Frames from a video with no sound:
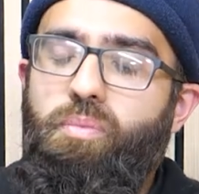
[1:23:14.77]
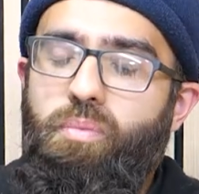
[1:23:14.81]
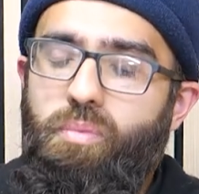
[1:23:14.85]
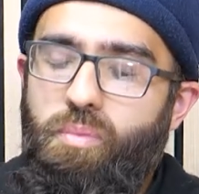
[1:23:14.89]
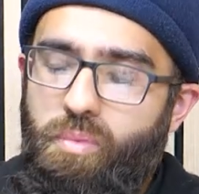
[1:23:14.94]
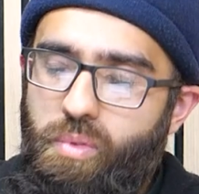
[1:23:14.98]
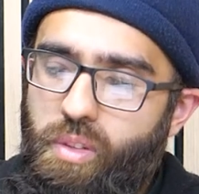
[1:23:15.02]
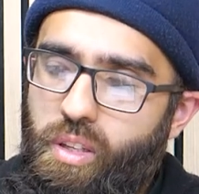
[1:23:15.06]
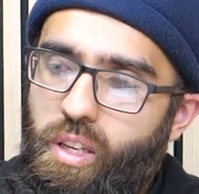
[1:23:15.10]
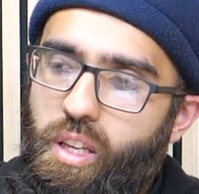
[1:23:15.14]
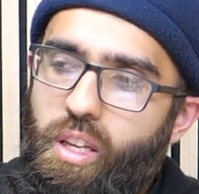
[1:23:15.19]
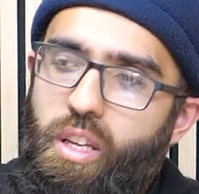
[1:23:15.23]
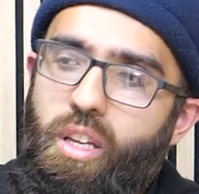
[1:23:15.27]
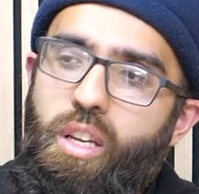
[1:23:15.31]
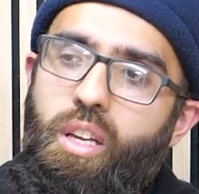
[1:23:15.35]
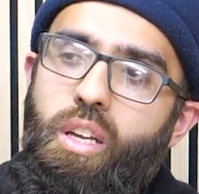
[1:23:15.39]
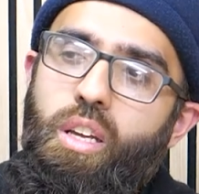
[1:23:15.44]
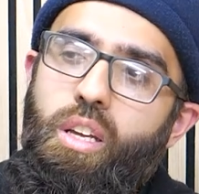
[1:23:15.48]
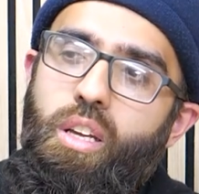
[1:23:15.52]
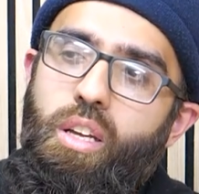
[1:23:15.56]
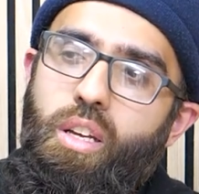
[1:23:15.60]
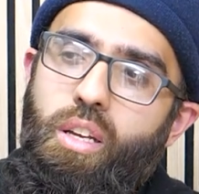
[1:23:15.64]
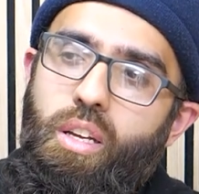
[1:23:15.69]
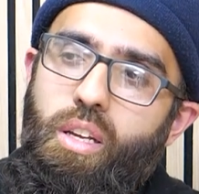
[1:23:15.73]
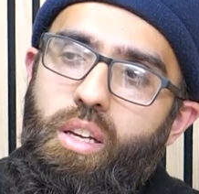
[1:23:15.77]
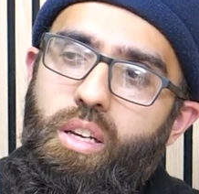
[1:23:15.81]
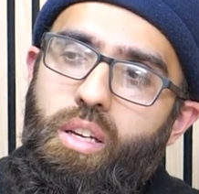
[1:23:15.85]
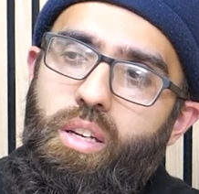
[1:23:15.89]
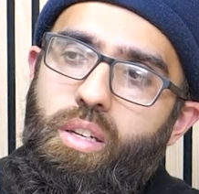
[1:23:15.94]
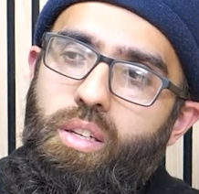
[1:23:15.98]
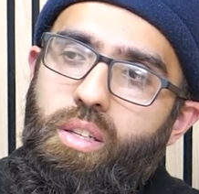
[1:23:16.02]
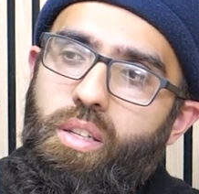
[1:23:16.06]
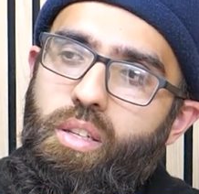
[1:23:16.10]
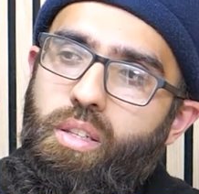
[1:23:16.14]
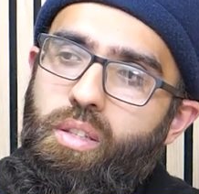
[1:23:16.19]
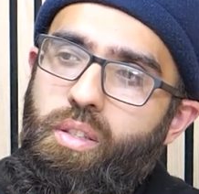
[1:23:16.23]
He's not
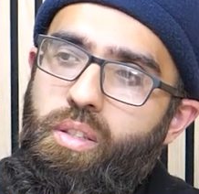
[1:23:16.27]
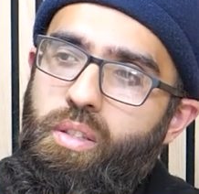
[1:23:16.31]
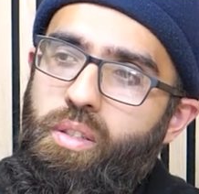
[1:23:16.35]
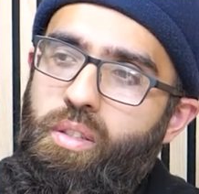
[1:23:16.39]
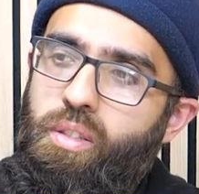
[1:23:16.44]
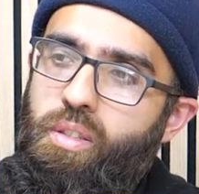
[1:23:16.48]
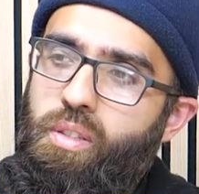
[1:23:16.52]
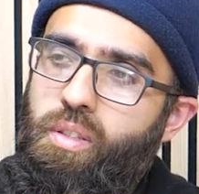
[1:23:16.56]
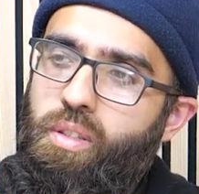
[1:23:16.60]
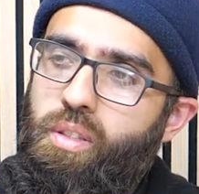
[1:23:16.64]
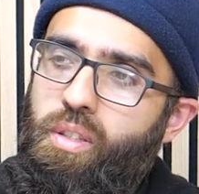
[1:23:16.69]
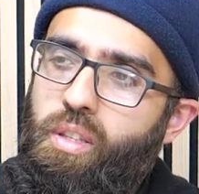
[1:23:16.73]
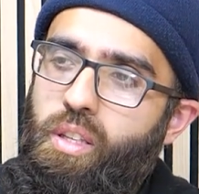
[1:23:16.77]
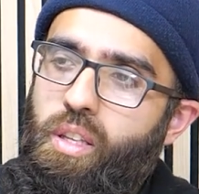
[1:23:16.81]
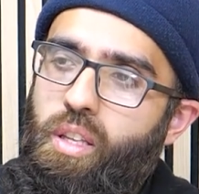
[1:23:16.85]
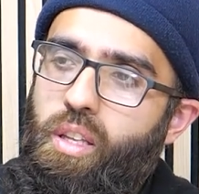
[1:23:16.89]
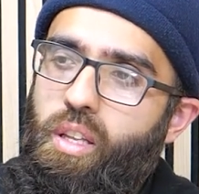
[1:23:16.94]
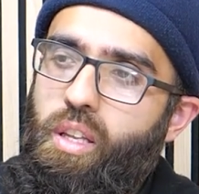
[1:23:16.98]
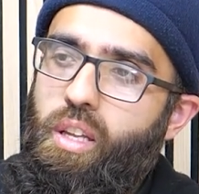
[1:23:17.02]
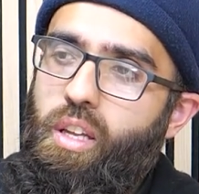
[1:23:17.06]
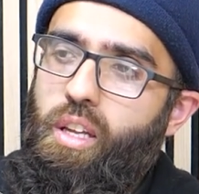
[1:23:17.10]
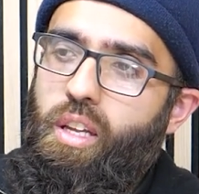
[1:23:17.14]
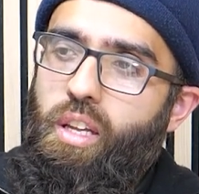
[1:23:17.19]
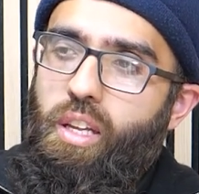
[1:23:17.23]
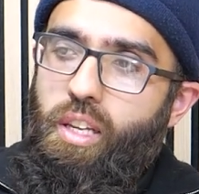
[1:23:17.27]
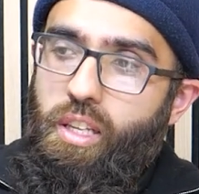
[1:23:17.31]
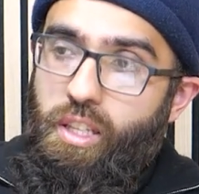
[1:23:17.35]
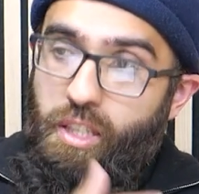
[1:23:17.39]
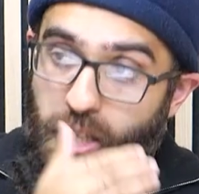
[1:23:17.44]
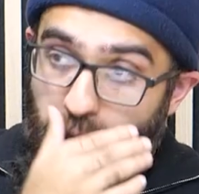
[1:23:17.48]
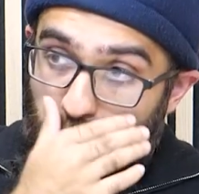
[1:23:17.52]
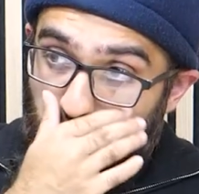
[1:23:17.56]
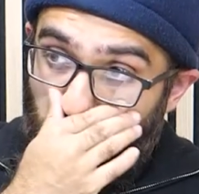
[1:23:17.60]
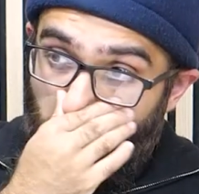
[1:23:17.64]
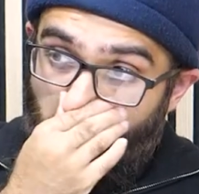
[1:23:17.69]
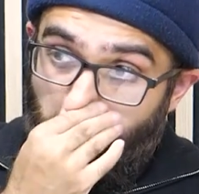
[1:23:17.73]
trying to stick to that. That's not his
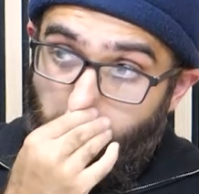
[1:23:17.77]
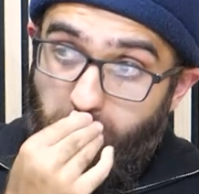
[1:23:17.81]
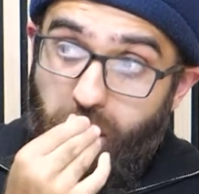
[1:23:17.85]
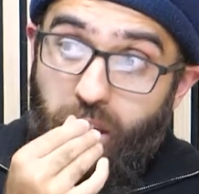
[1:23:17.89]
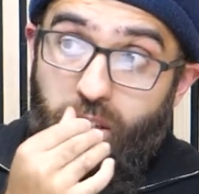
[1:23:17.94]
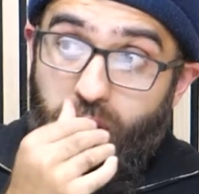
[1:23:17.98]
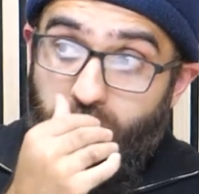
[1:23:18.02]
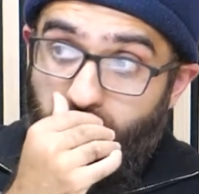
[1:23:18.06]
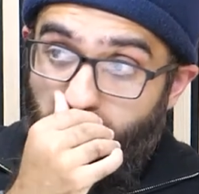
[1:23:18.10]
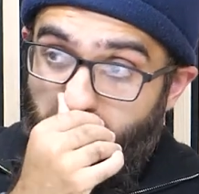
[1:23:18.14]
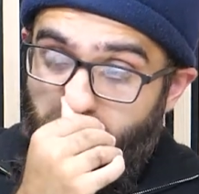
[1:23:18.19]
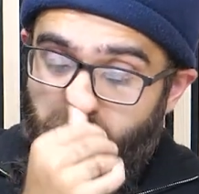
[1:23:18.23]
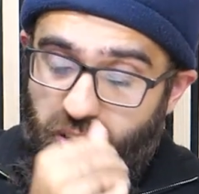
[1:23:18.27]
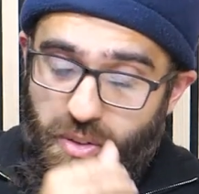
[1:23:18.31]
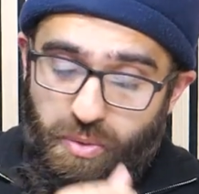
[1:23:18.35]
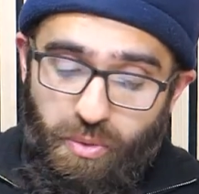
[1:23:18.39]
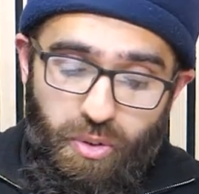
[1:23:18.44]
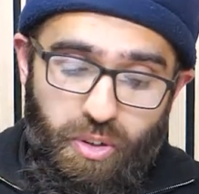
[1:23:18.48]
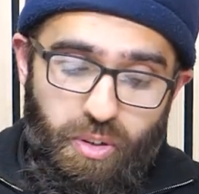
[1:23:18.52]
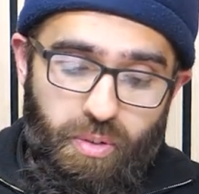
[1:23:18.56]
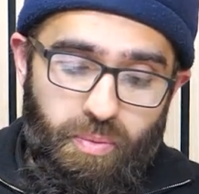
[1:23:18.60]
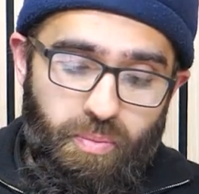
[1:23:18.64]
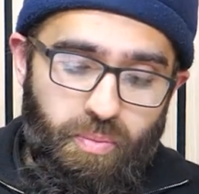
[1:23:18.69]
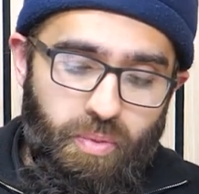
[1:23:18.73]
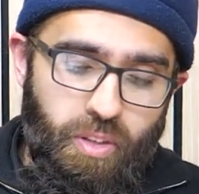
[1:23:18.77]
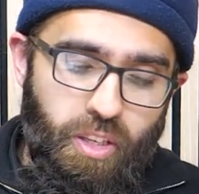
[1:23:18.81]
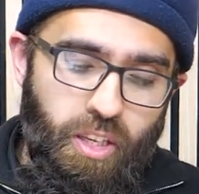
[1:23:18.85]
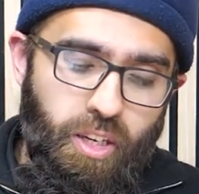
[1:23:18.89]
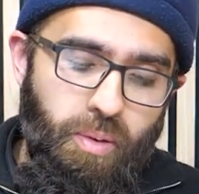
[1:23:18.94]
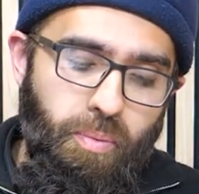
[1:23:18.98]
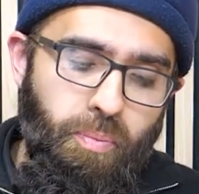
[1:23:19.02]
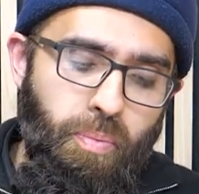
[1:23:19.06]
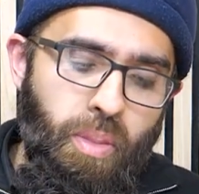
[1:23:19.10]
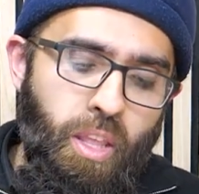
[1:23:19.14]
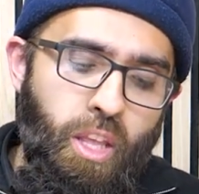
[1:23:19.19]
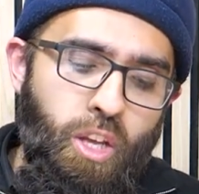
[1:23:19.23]
idea. So that is very different.
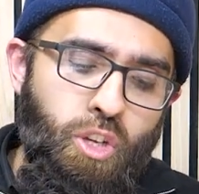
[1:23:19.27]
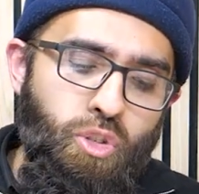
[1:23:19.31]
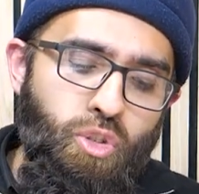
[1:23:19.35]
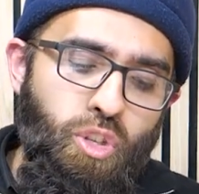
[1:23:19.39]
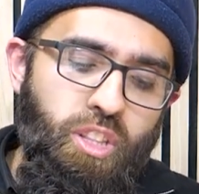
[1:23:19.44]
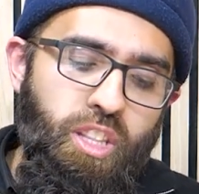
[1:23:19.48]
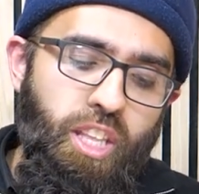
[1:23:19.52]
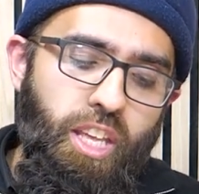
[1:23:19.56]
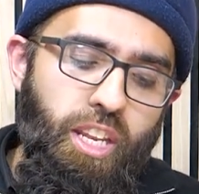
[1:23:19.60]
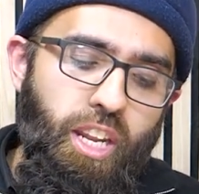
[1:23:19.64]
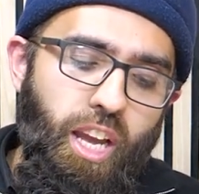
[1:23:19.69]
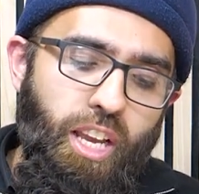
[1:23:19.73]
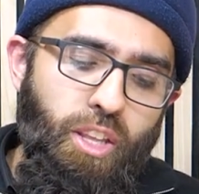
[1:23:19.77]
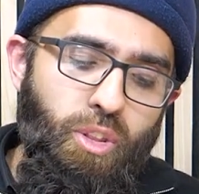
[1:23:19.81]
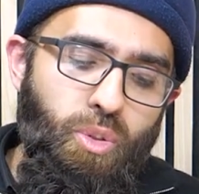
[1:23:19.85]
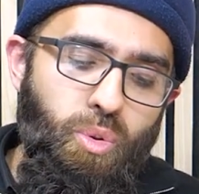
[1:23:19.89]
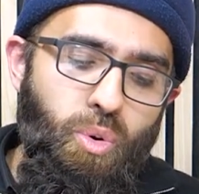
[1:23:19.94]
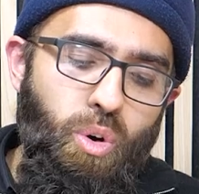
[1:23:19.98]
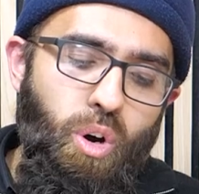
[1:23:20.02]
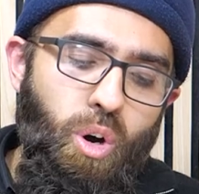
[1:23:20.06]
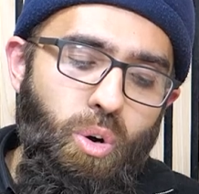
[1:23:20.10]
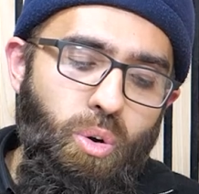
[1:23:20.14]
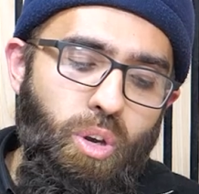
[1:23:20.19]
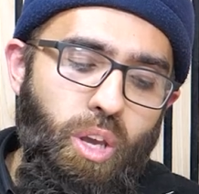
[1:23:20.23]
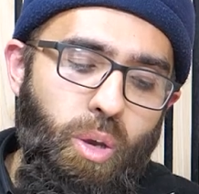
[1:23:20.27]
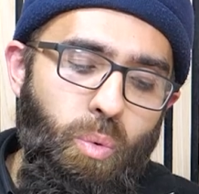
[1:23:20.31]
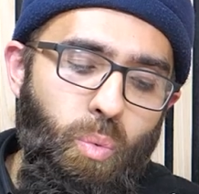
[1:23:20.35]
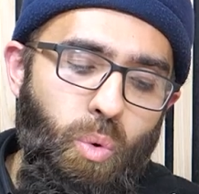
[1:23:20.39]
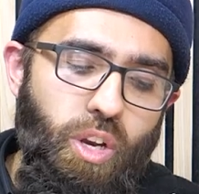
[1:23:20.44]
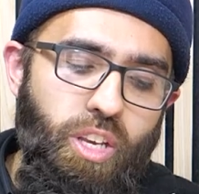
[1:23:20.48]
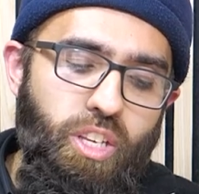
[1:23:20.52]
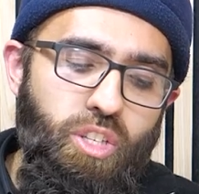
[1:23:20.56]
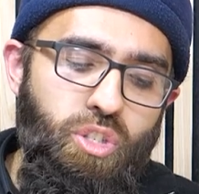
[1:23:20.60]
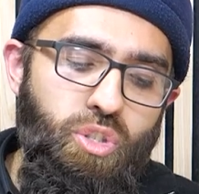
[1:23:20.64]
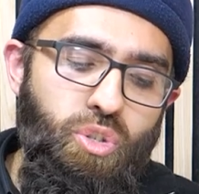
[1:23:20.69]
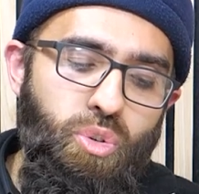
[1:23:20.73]
Yeah. So then I thought, okay,
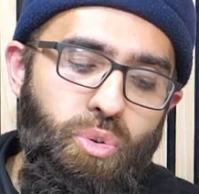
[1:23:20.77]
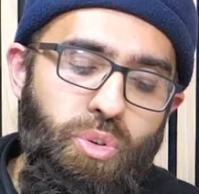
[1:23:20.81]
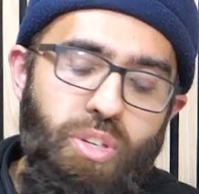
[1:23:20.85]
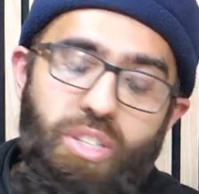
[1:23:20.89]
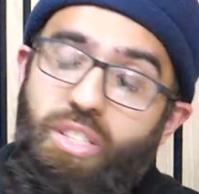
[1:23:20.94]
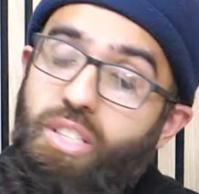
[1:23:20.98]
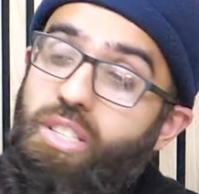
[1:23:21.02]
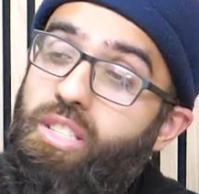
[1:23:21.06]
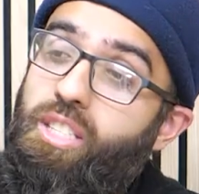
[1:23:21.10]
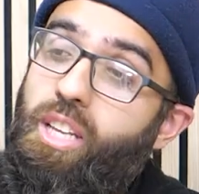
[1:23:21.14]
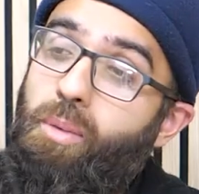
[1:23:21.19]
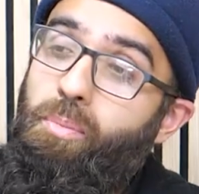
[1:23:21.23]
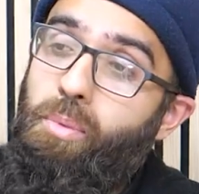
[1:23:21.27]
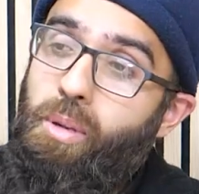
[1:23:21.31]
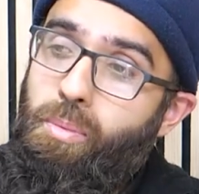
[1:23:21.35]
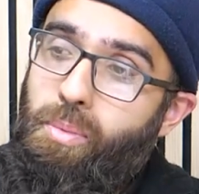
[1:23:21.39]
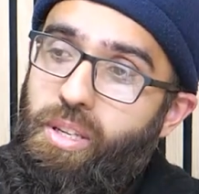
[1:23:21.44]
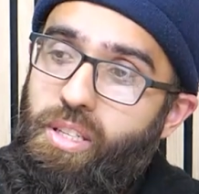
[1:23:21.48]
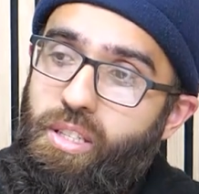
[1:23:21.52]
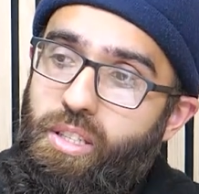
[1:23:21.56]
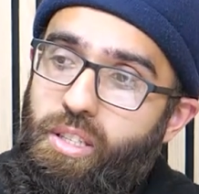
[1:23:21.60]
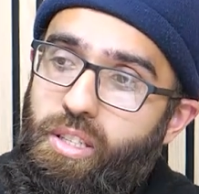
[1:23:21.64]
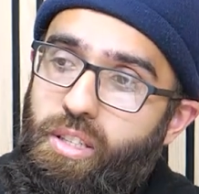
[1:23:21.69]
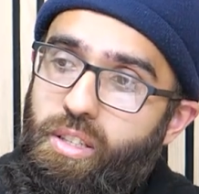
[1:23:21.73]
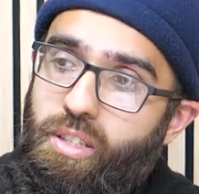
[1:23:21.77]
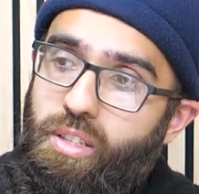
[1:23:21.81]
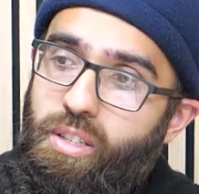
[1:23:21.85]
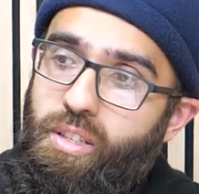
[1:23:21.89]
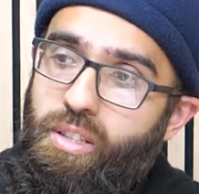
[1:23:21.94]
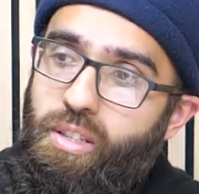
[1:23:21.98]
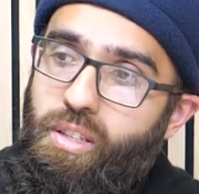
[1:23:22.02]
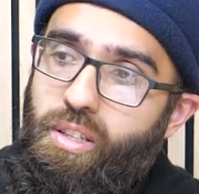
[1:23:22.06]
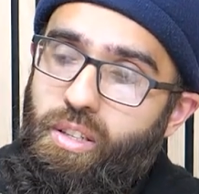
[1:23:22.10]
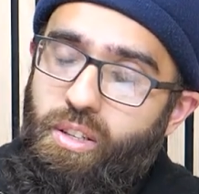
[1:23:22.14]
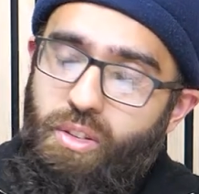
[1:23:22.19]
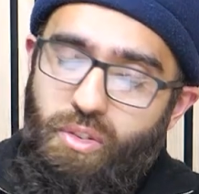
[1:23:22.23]
what he's doing is supplementing,
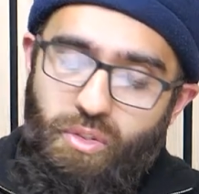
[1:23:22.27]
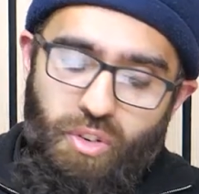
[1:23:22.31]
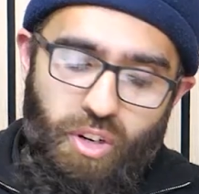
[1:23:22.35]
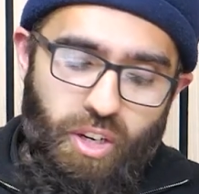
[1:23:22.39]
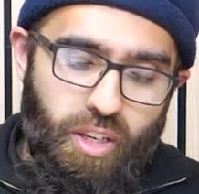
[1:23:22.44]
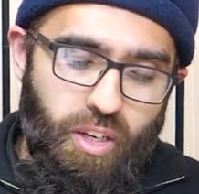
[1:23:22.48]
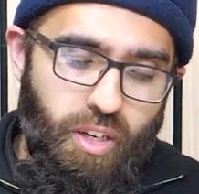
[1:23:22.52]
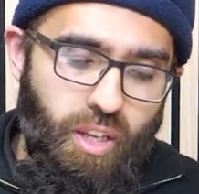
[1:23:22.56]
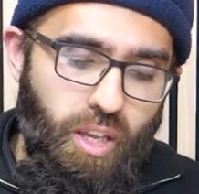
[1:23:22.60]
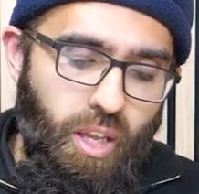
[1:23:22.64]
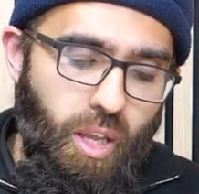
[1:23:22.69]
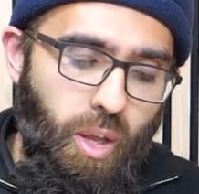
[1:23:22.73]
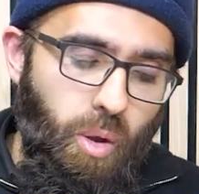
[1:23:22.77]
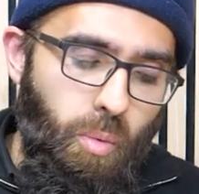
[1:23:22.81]
right?